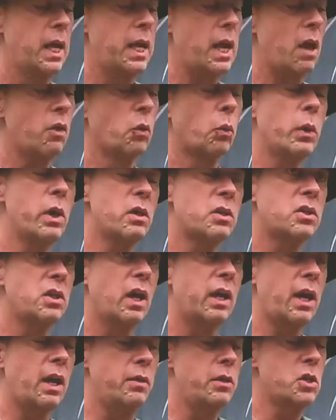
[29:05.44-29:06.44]
Now, the rear
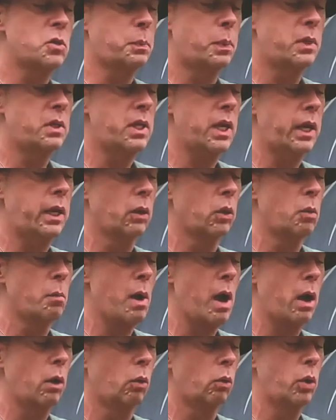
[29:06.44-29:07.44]
sight on this particular
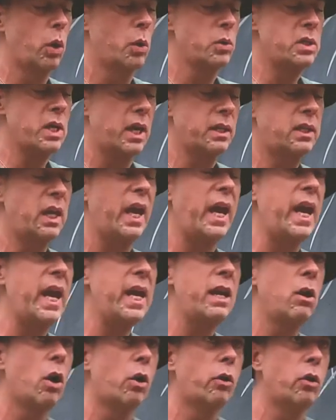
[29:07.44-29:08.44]
model goes out to
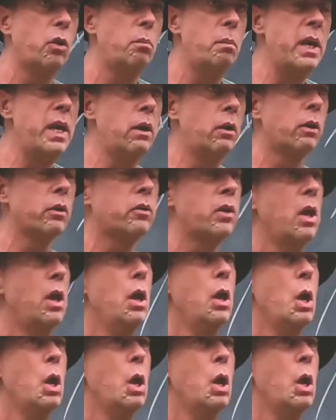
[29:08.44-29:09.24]
800 meters,